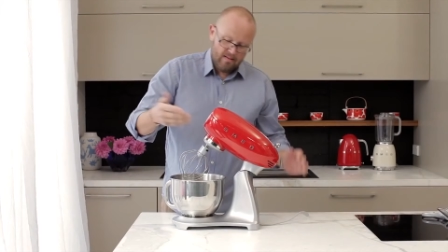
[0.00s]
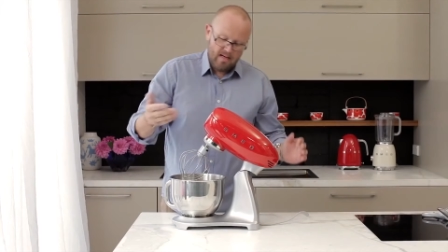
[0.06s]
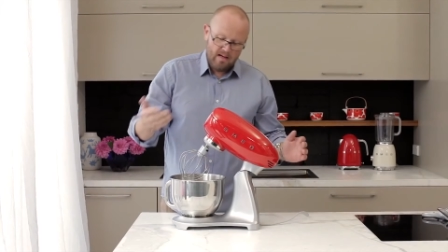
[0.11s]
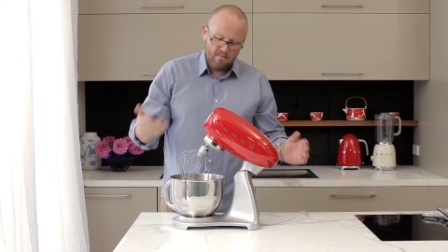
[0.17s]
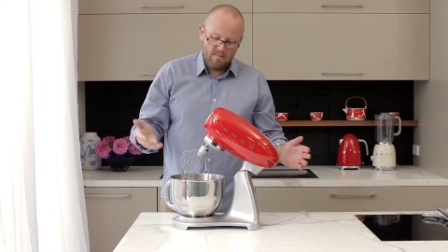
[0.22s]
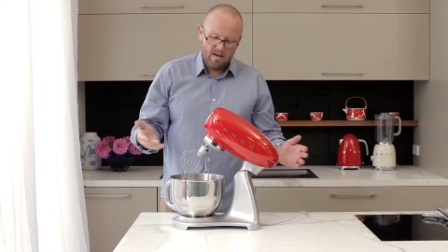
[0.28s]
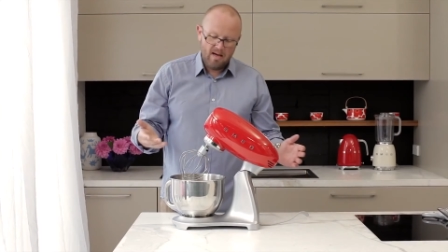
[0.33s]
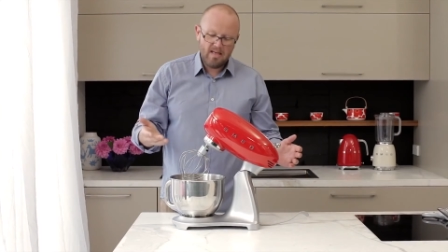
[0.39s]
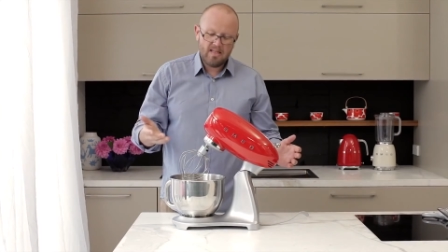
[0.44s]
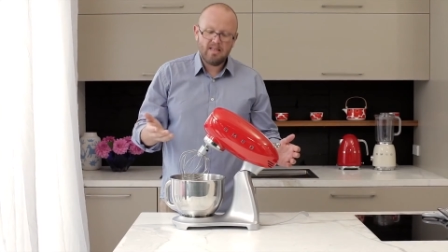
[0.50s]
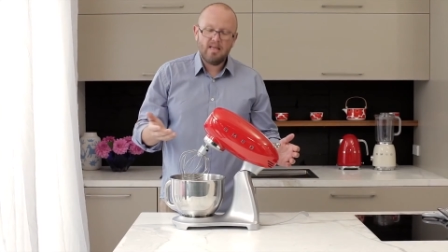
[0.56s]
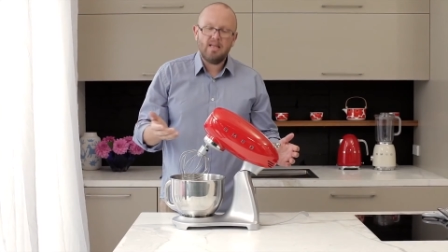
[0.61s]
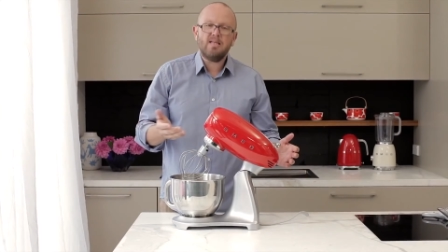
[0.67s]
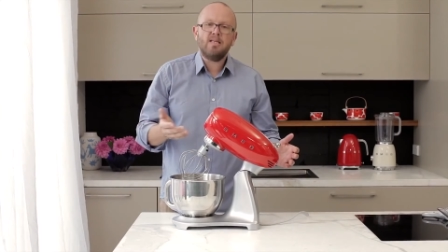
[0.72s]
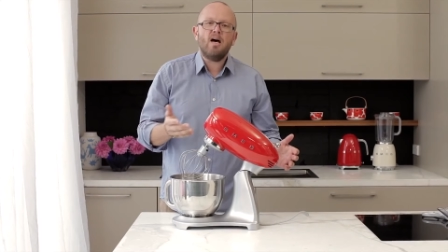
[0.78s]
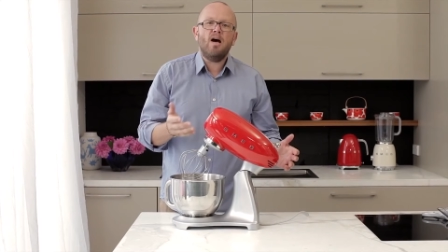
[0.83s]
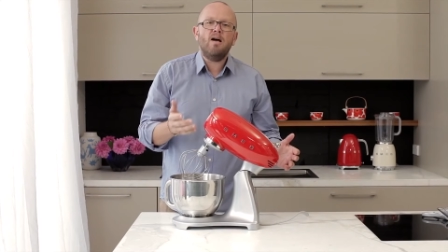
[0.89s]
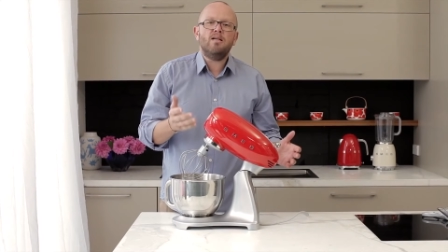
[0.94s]
It means that
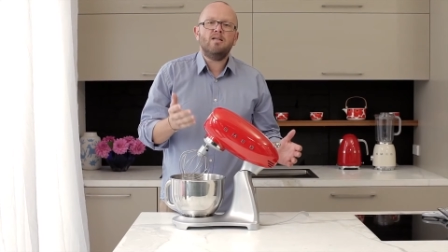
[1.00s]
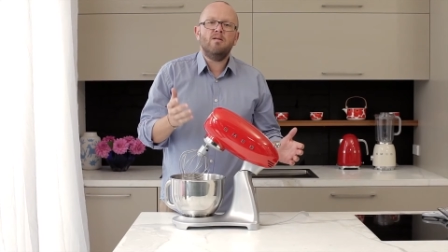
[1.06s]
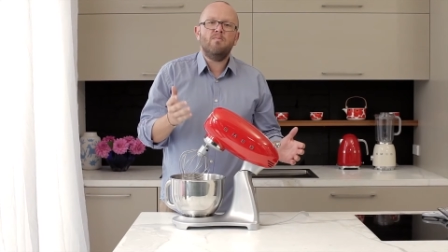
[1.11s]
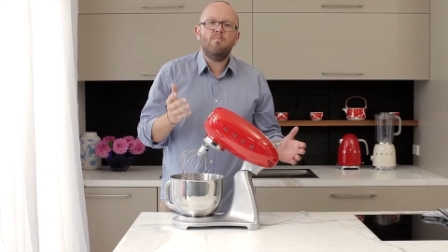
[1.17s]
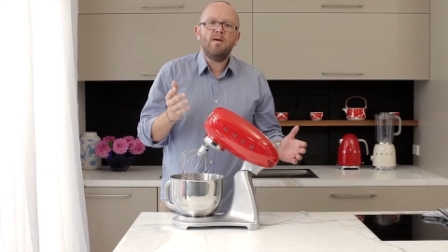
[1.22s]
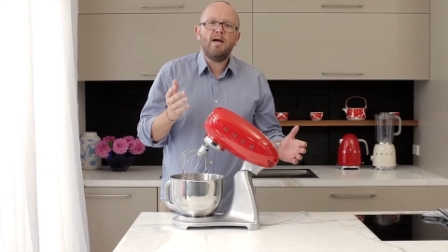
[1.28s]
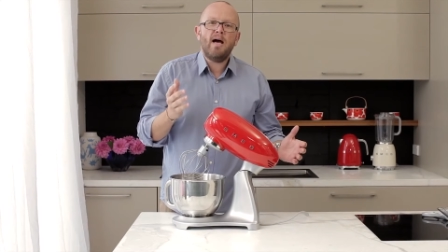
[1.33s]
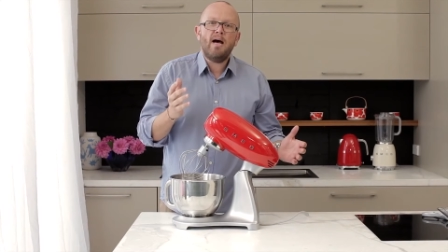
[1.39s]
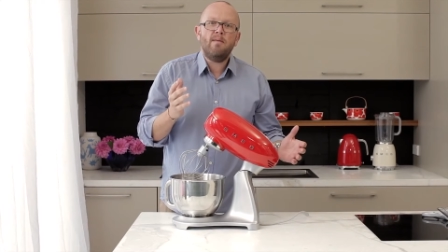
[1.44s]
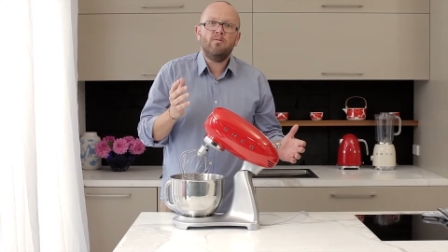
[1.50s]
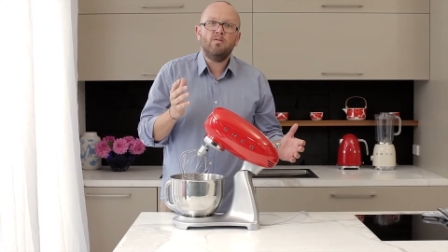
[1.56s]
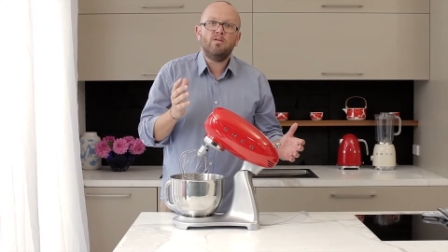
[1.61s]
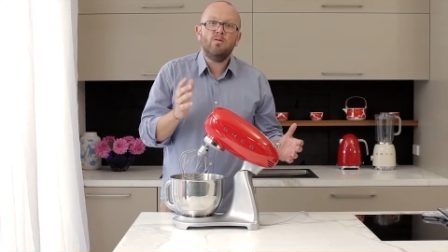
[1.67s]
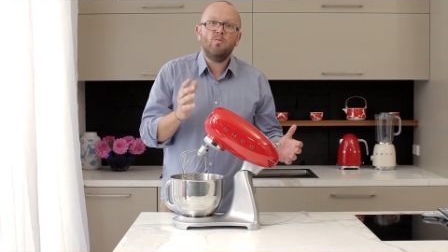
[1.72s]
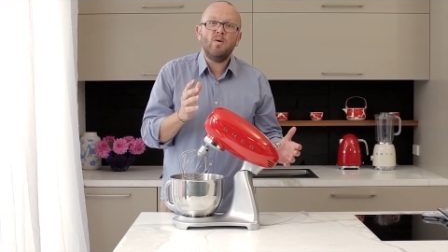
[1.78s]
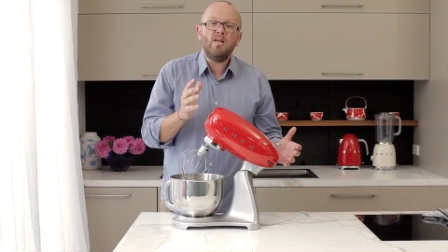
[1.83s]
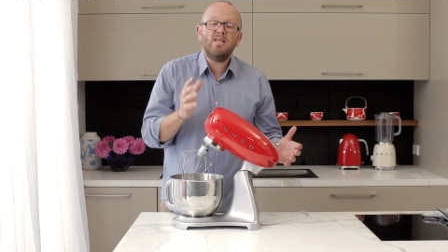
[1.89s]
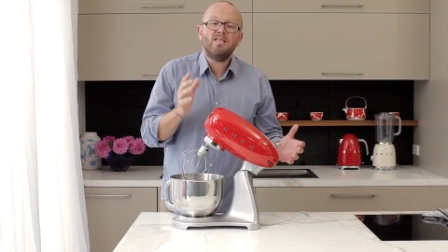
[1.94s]
it's going to be able
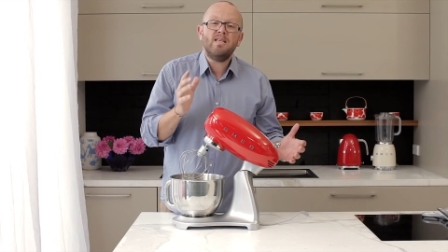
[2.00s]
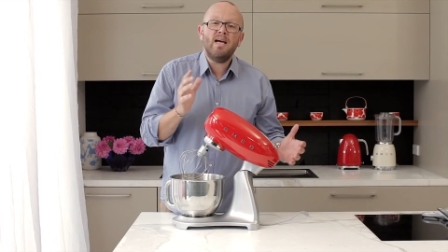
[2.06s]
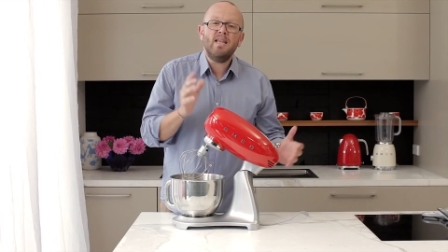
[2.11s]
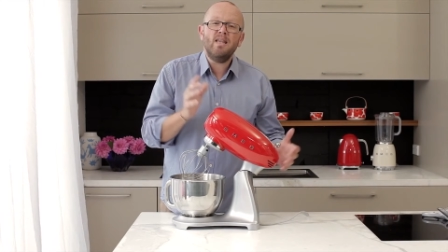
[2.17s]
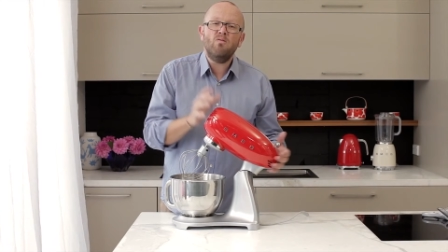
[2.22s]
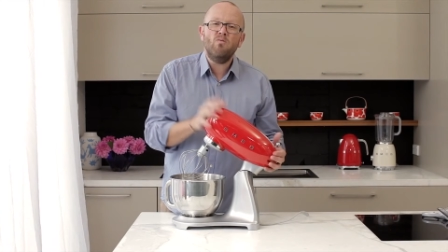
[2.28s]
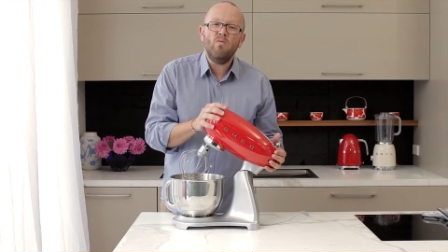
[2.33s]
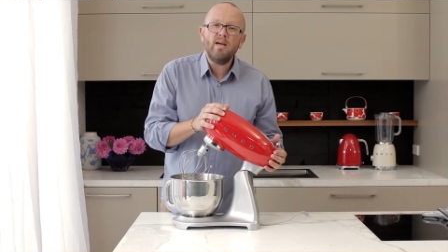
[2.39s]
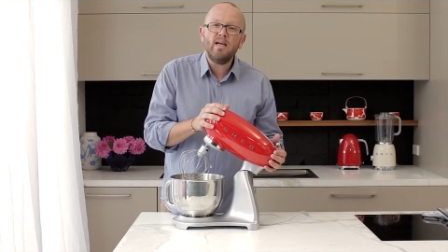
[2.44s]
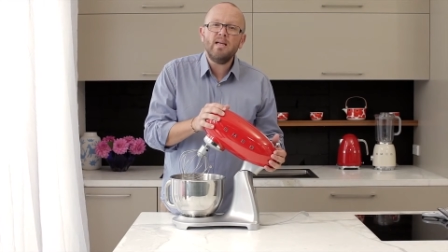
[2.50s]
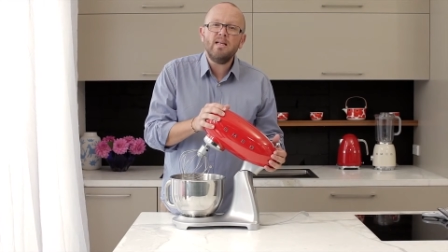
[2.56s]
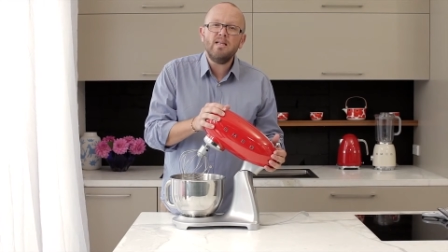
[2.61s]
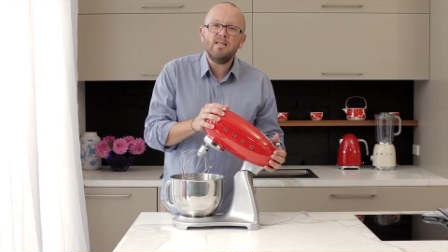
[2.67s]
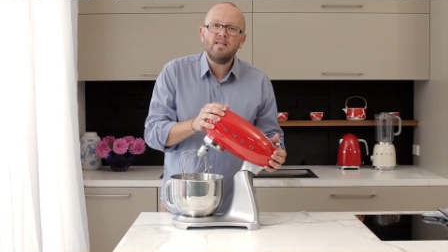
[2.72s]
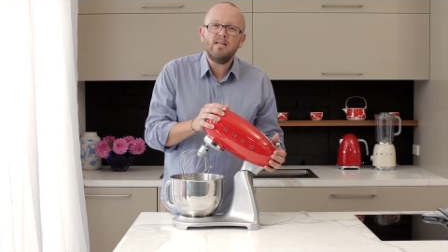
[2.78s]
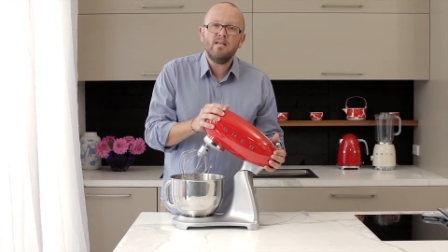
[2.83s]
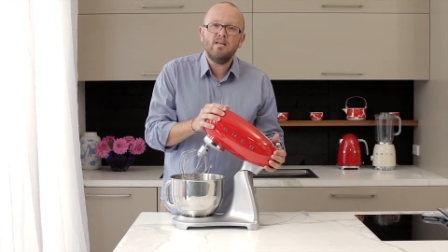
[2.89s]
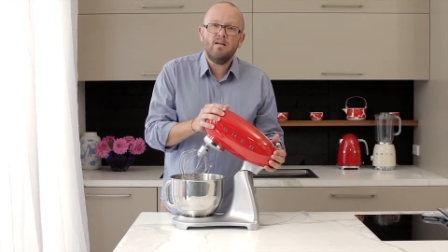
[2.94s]
to withstand the
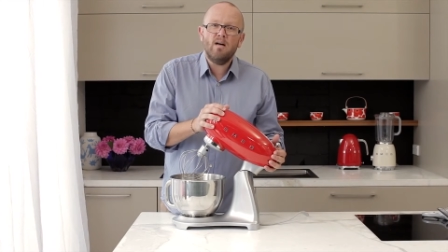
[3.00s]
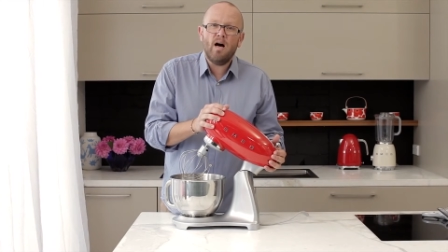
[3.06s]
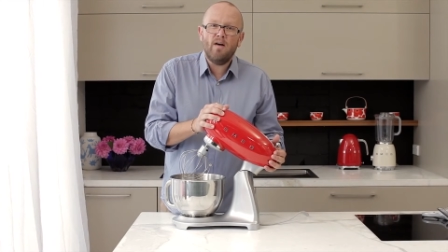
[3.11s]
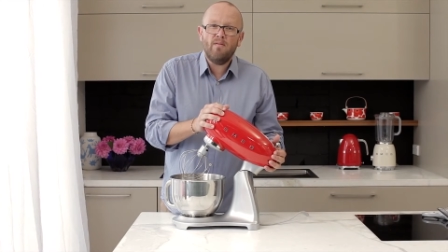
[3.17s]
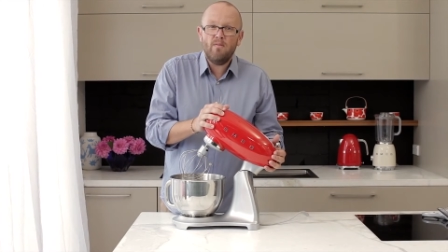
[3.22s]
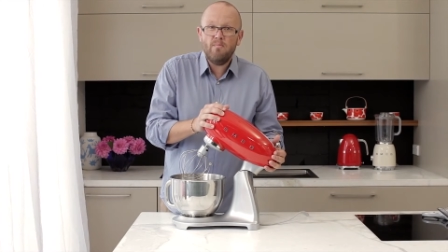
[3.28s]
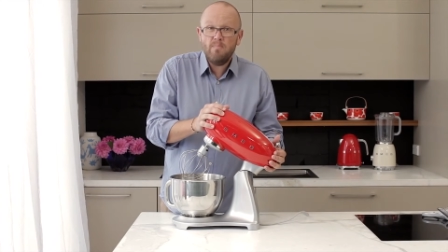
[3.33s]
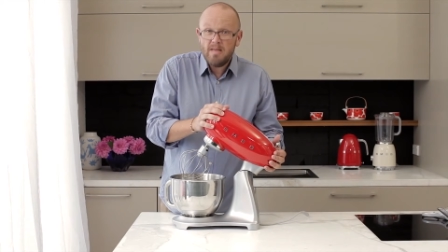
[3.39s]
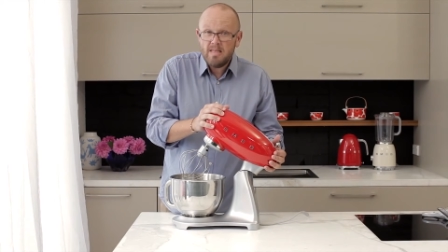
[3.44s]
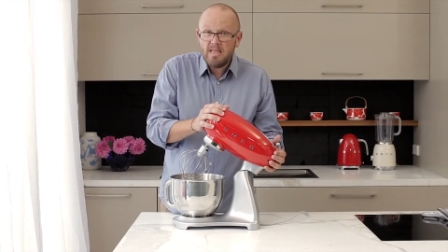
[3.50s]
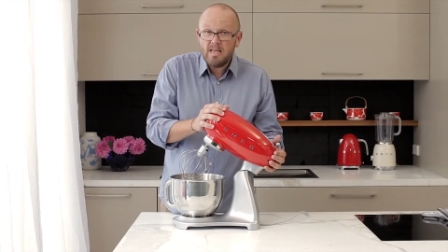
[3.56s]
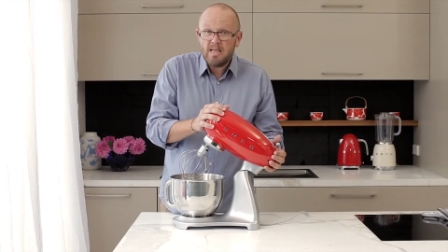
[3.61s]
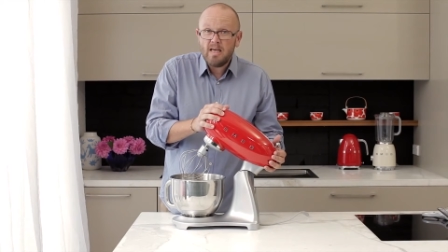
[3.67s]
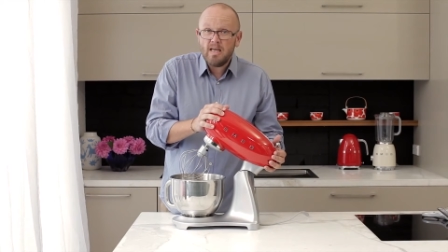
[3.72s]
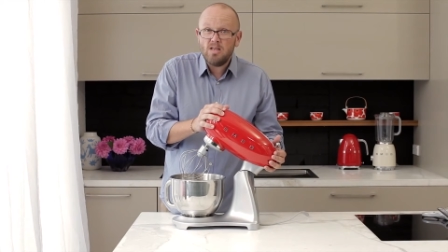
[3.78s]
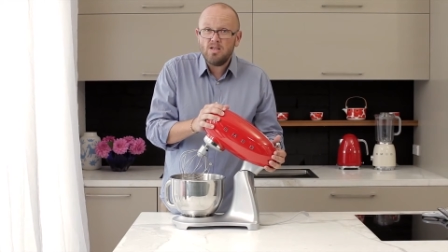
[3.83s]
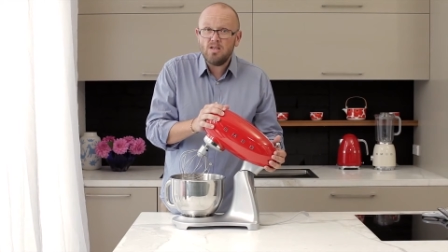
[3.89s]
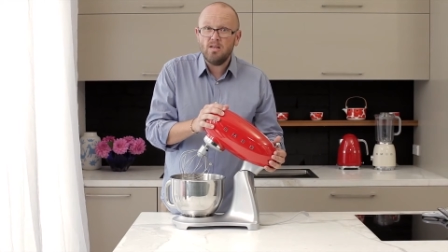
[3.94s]
rigors of a busy
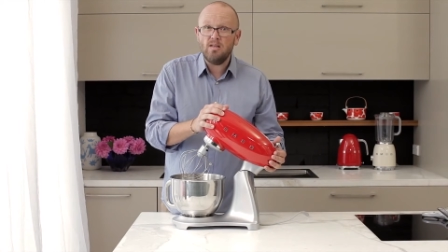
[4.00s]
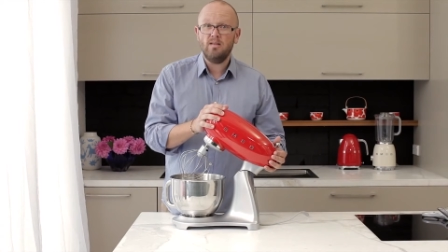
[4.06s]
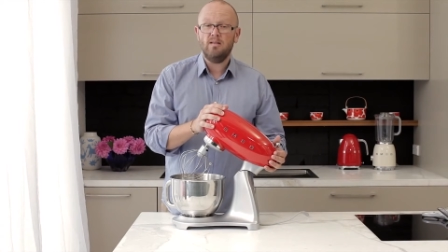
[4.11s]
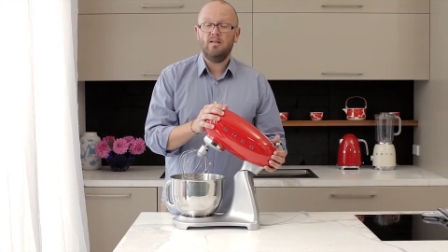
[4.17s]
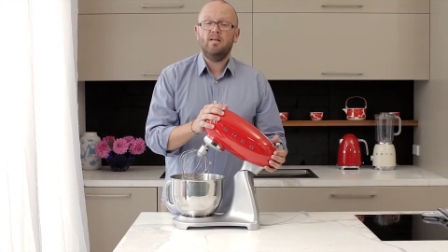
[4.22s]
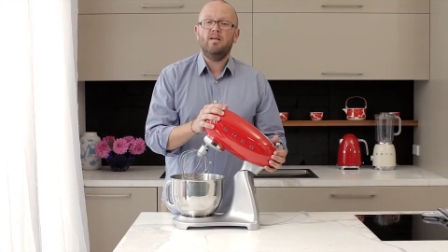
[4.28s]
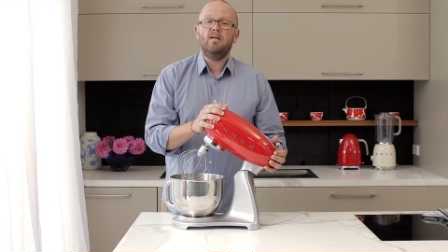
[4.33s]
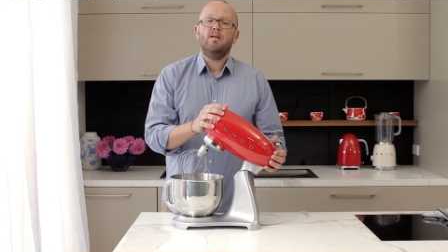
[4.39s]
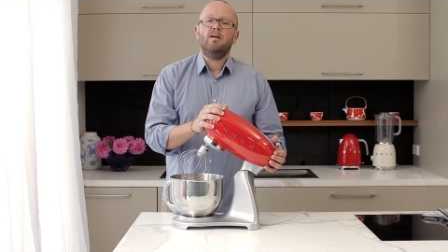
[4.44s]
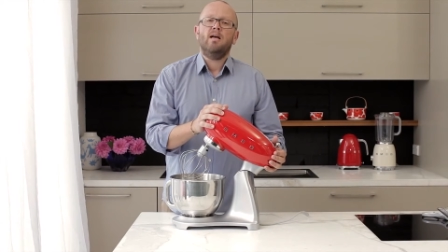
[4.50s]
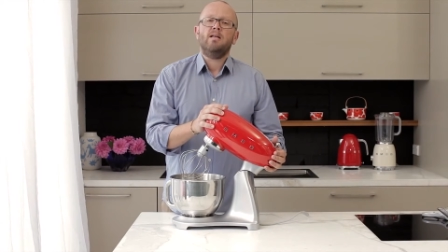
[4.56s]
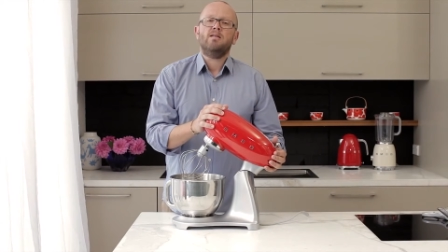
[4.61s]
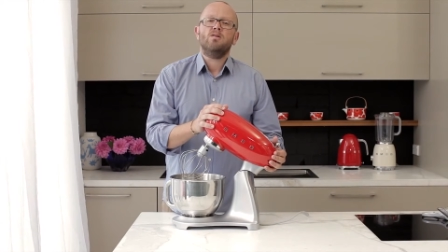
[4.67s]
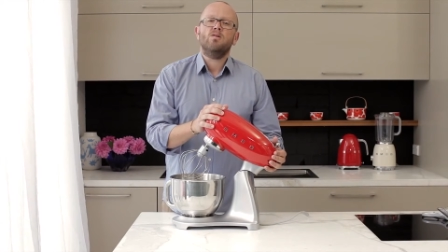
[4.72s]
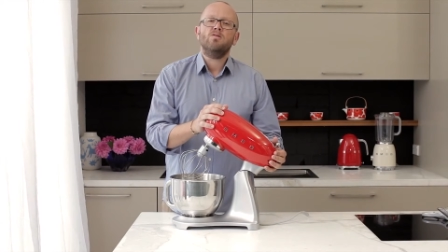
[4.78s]
kitchen. It's